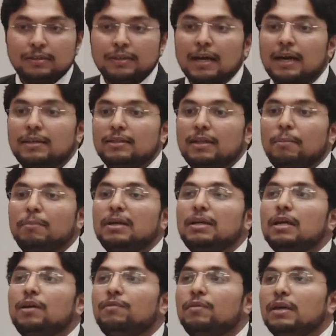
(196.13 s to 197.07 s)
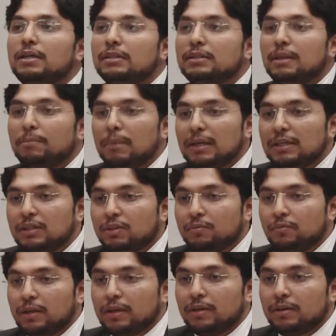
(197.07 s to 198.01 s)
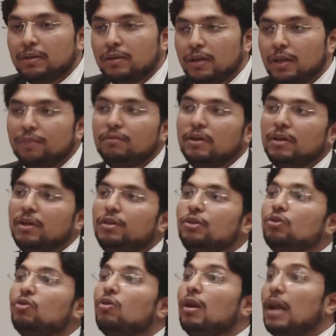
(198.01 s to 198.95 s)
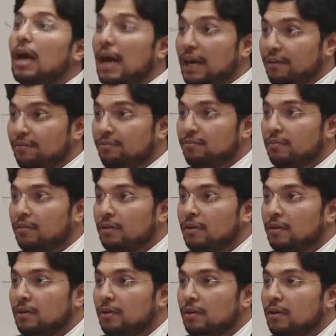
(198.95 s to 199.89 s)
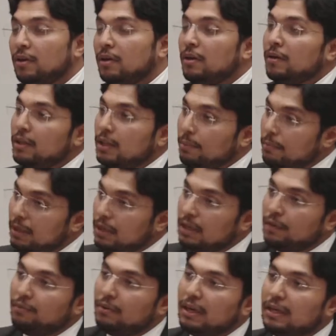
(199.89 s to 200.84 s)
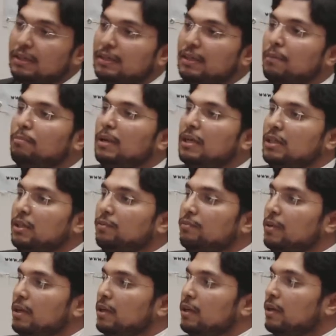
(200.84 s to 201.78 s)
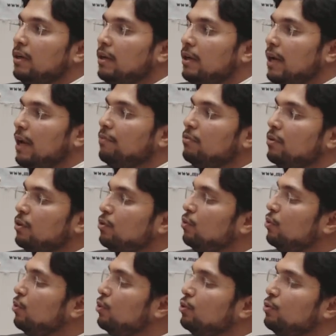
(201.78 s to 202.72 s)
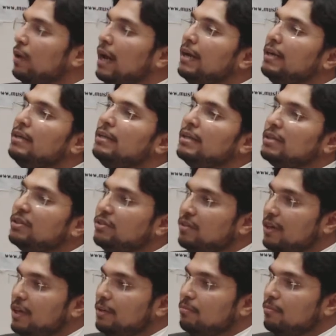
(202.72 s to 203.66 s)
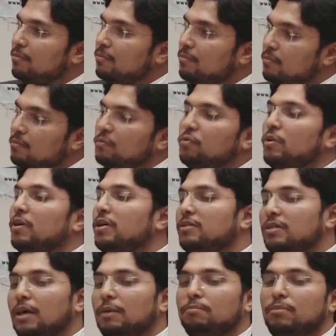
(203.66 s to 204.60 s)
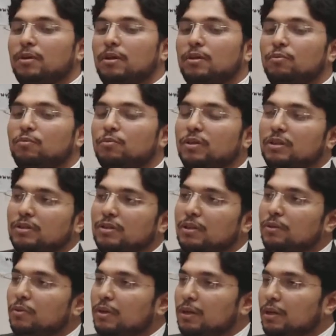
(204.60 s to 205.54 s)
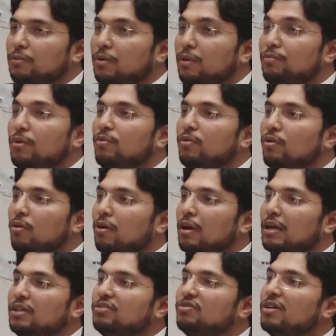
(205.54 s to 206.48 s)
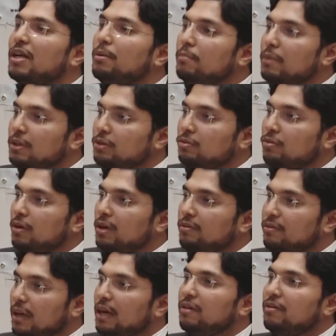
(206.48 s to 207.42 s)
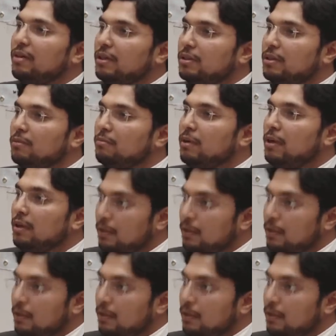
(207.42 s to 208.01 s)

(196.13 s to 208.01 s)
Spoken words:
that the middle way is the best way. Even in your life, the middle way is the best way. Never go to any extreme. For example, if we see whatever we call extremist or terrorism,